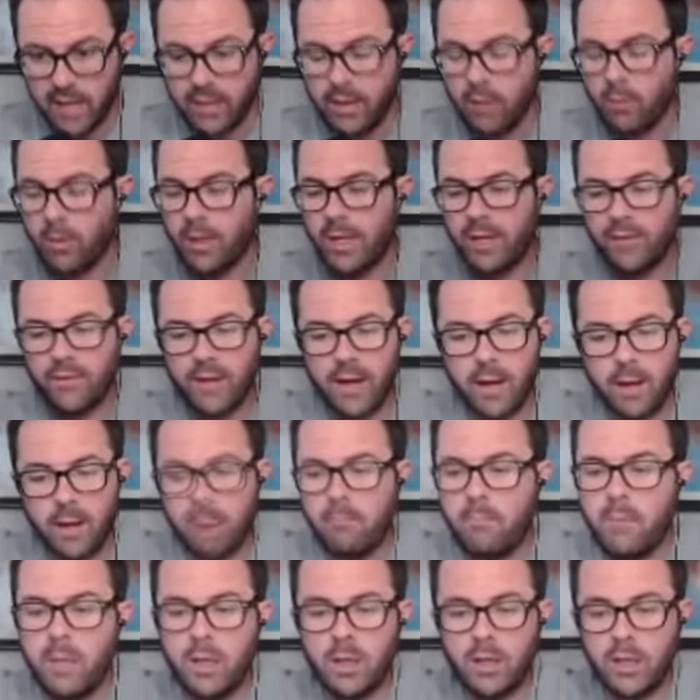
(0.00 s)
And they were giving out
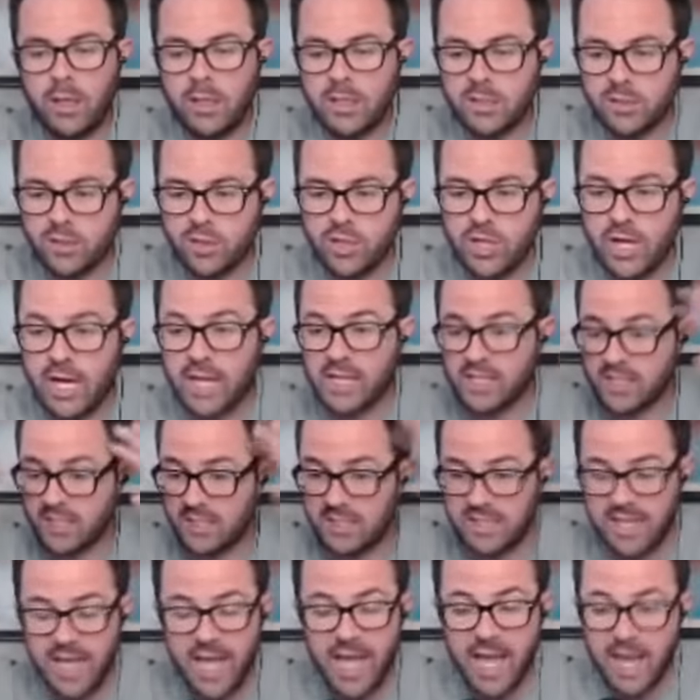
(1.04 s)
millions of shots a
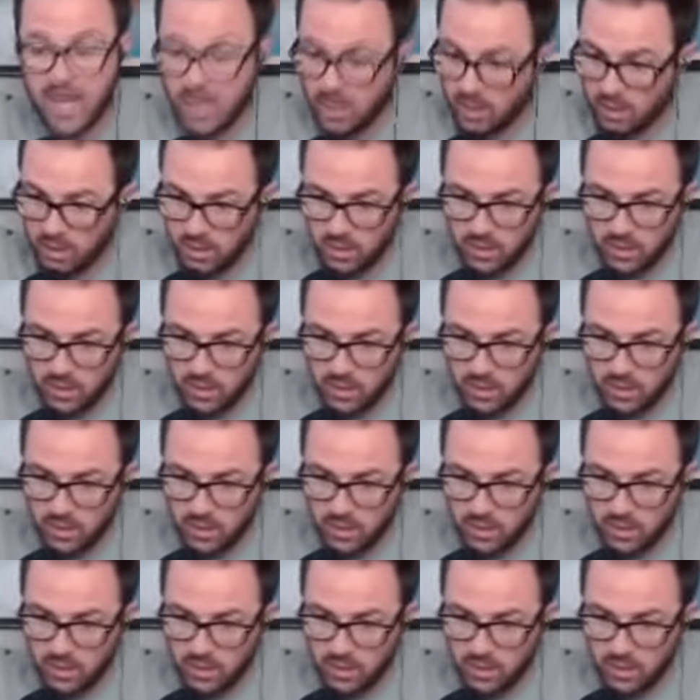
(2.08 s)
day,